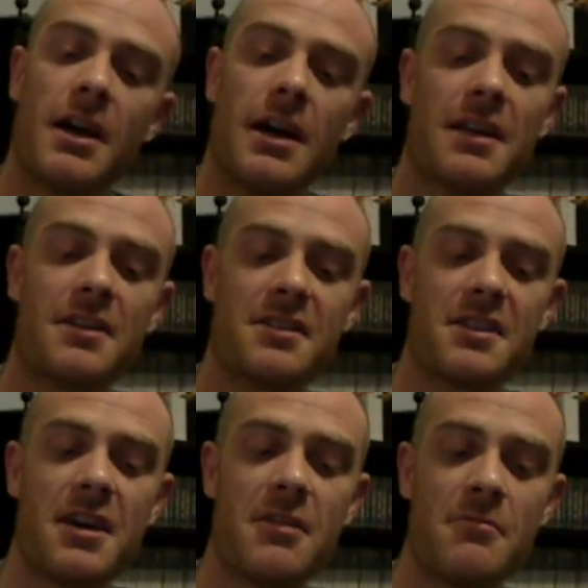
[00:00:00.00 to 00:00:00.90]
and
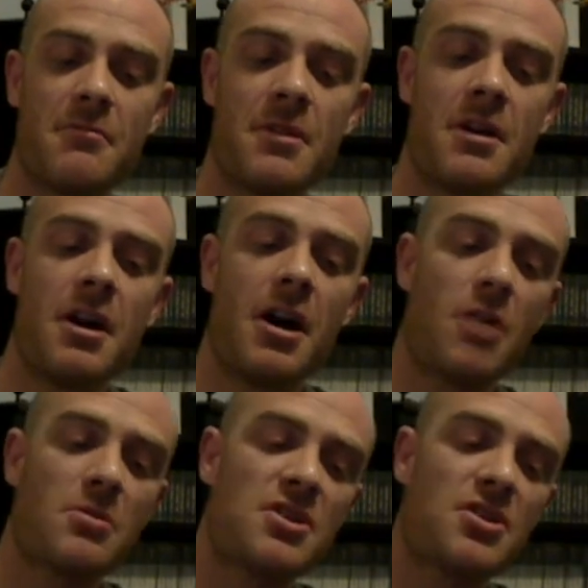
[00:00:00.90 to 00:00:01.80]
I
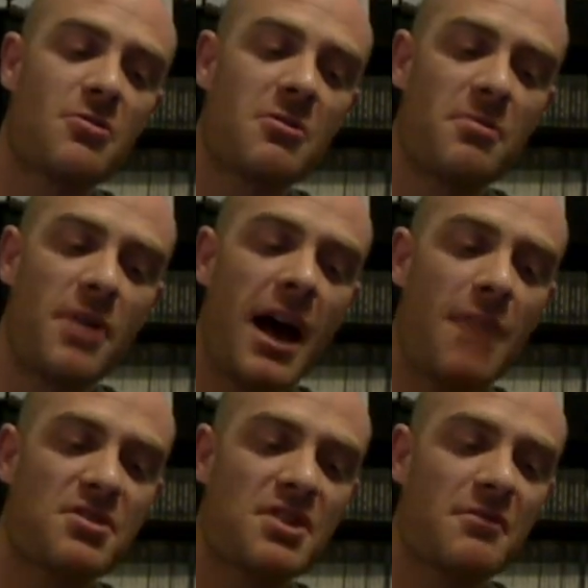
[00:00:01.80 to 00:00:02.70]
was stuck with
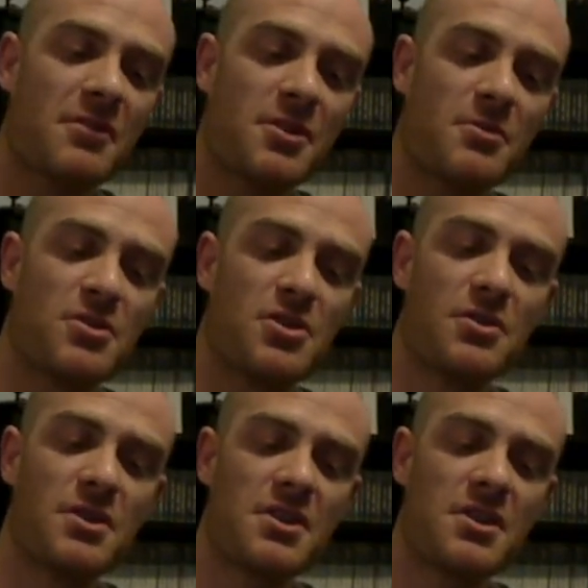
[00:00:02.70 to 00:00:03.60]
perhaps a difficult
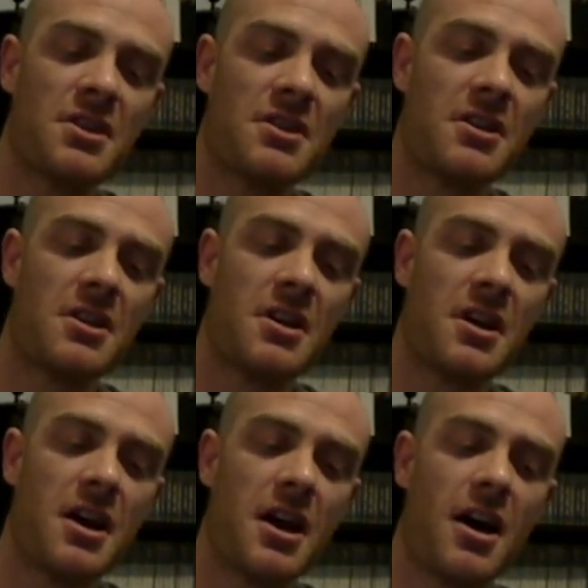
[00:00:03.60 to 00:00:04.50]
choice,
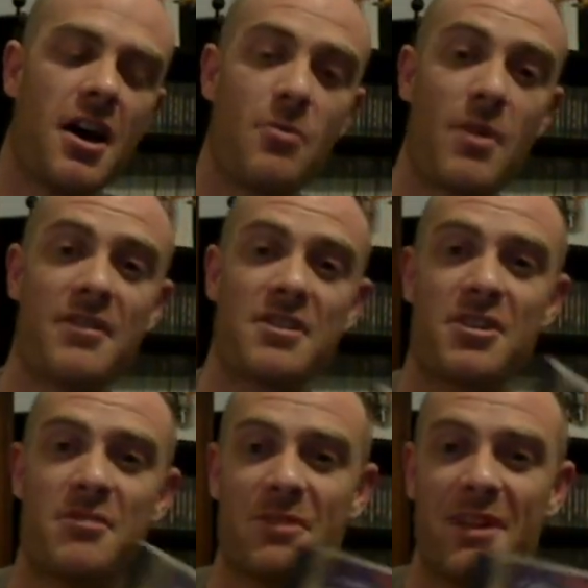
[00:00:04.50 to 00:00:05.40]
whether to
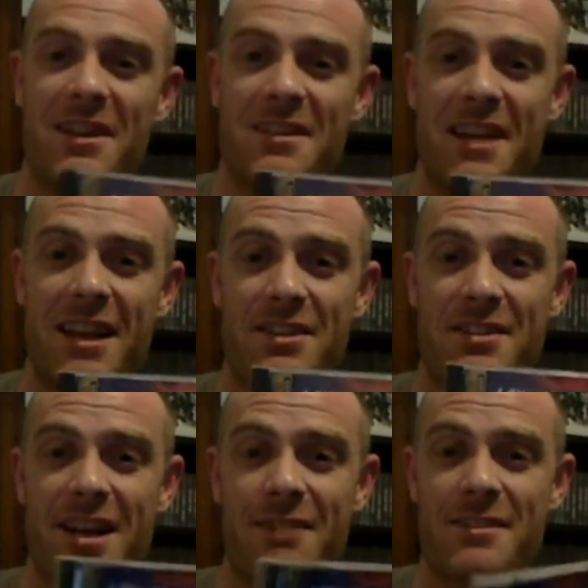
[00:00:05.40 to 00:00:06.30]
come clean and tell the
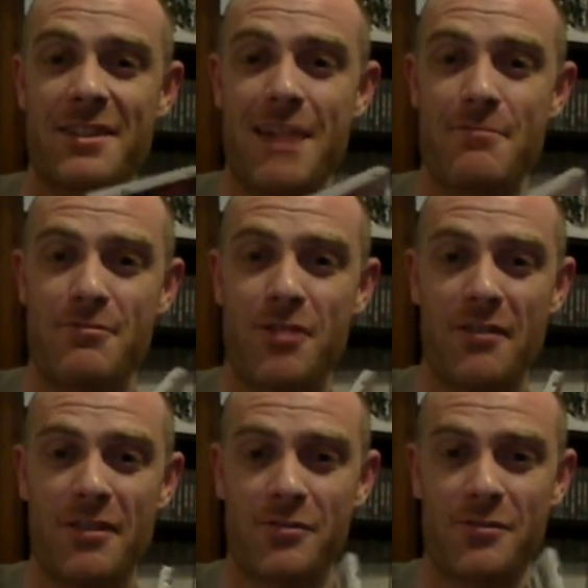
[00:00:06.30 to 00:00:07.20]
seller he's gave it a ride
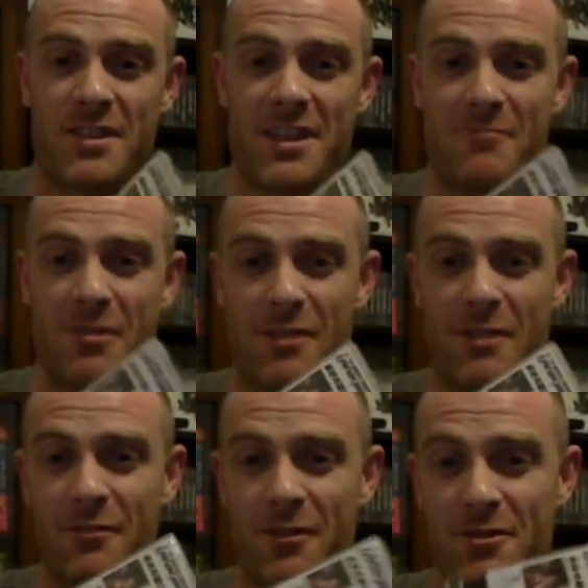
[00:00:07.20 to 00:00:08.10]
after I received my
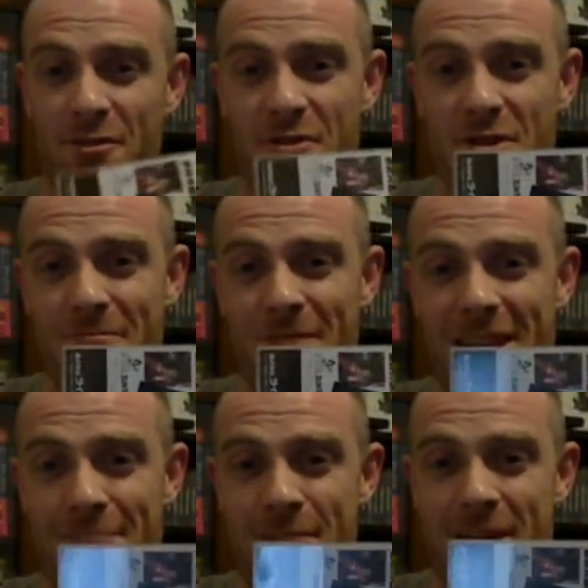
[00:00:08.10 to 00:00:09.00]
refund, or just
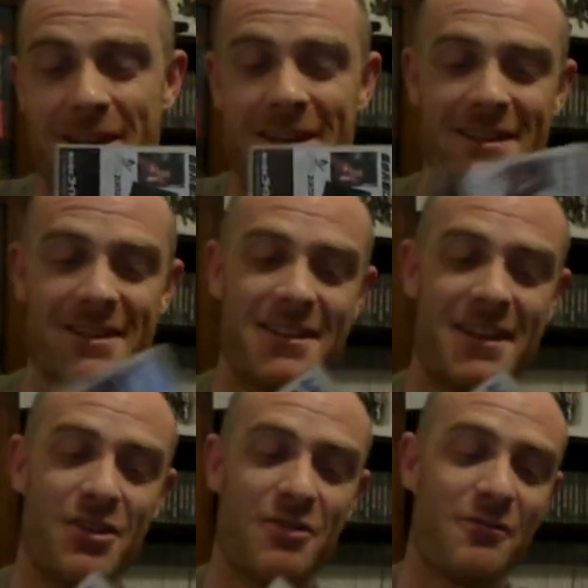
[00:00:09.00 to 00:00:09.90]
keep it. And
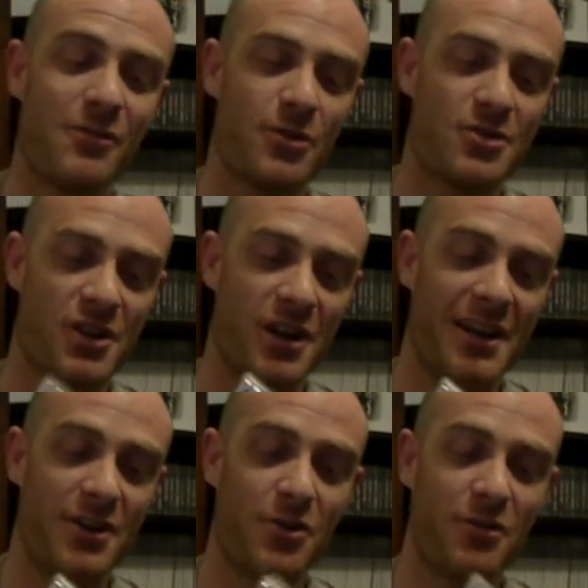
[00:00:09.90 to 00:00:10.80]
unfortunately,
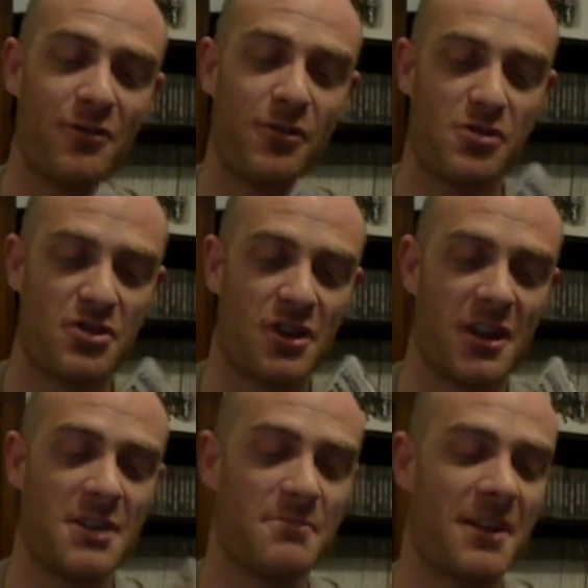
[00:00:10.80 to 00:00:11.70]
or
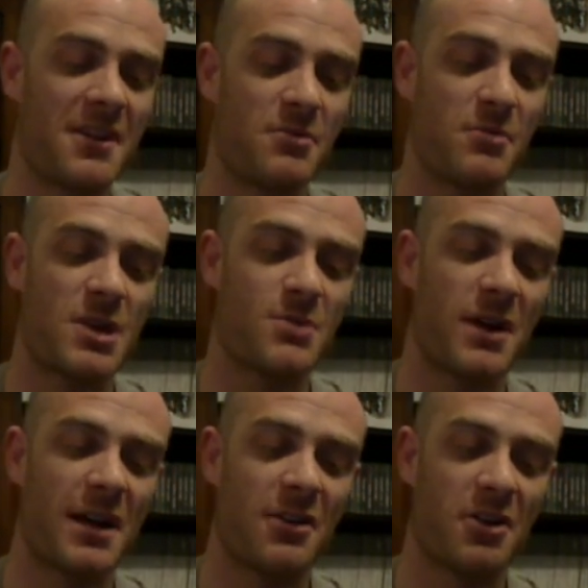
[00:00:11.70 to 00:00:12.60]
fortunately, depending on which
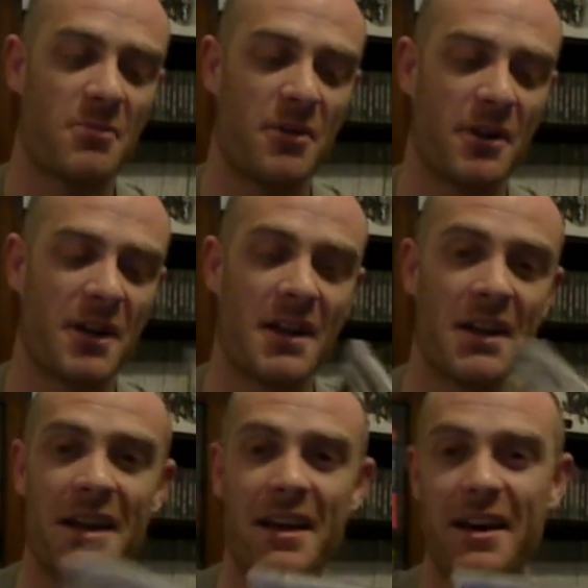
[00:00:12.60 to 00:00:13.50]
way you look upon it,
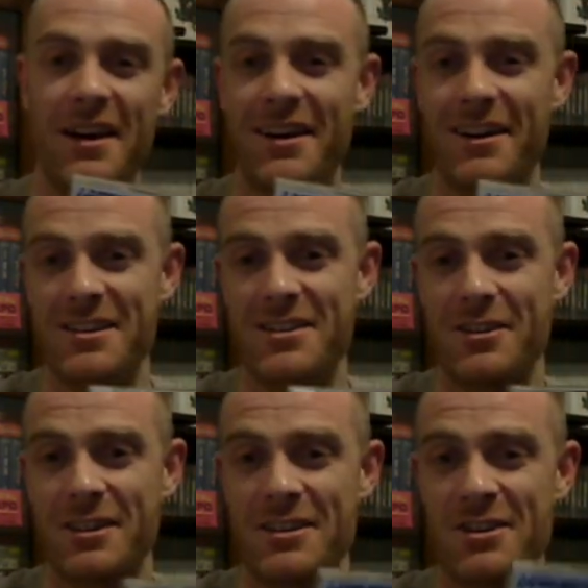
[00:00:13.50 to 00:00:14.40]
I
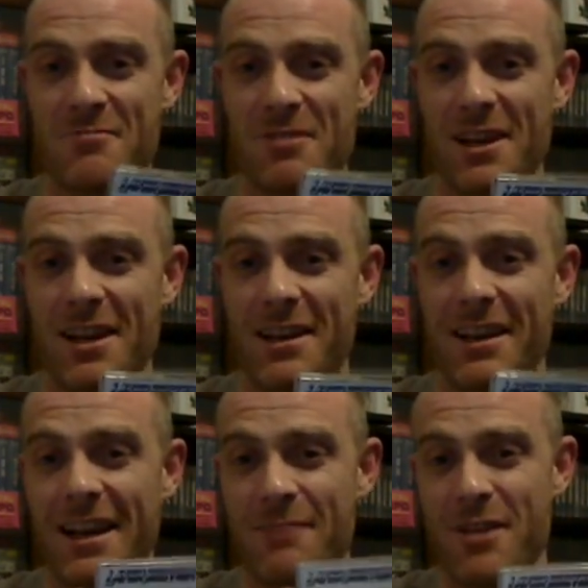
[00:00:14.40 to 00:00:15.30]
decided to come clean and
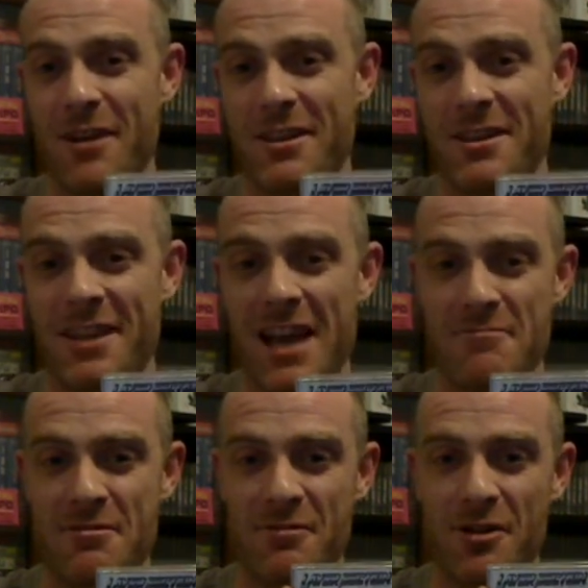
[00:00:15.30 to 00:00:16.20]
let him know that he gave
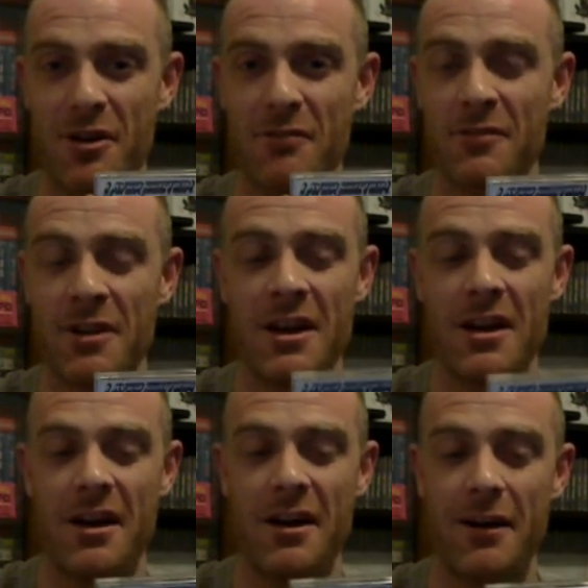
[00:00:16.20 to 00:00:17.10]
it a ride.
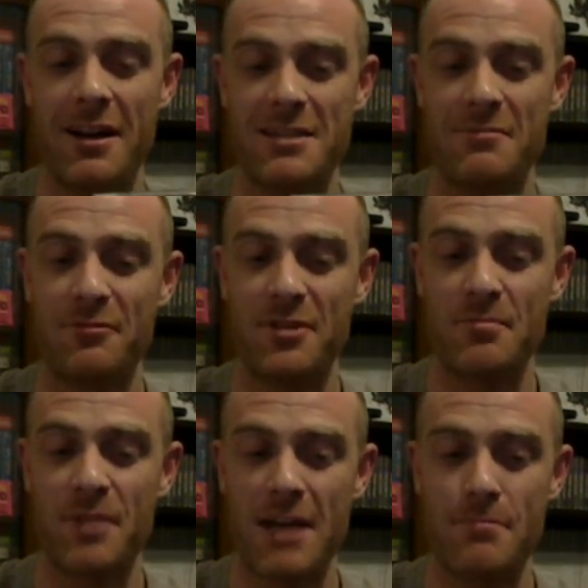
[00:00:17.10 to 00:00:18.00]
I asked him for his
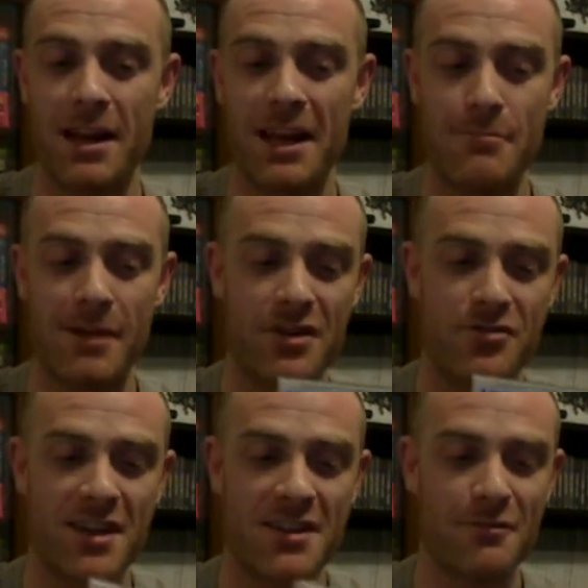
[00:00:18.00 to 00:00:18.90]
PayPal email
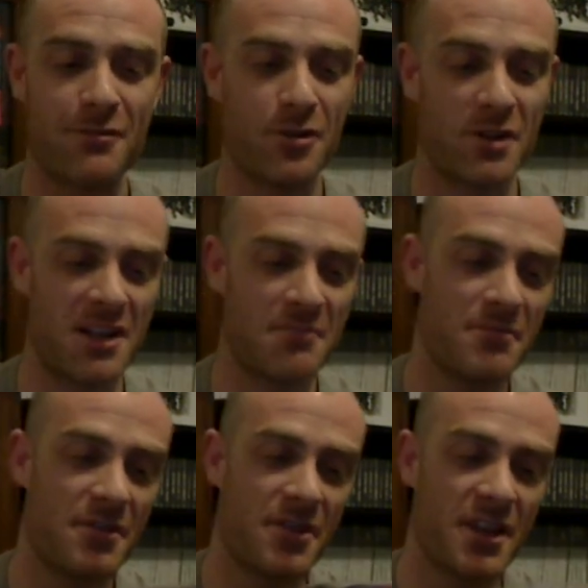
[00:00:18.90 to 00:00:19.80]
address and forwarded
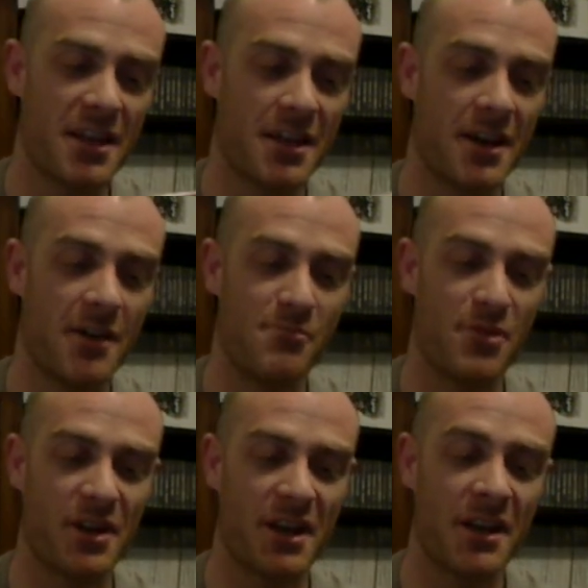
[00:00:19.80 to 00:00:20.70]
him the
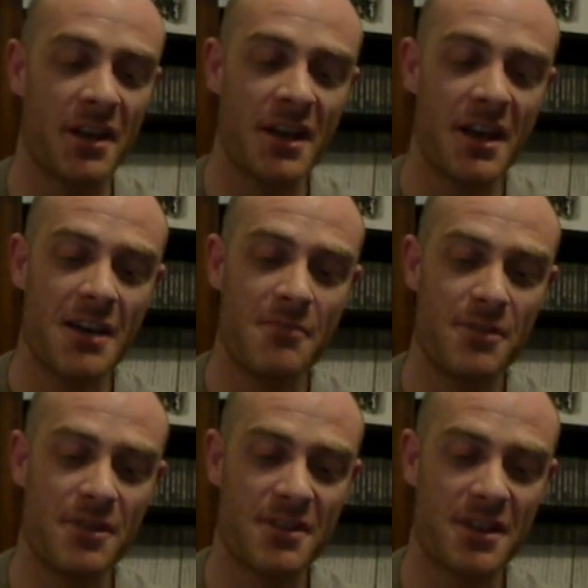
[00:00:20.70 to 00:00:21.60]
money.
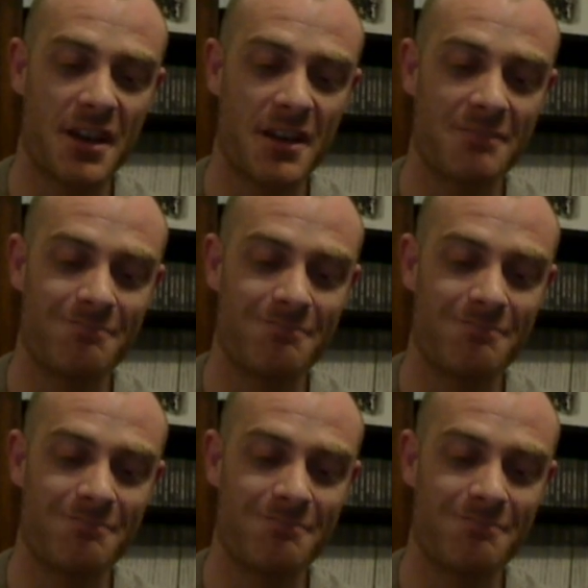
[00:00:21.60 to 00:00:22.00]
But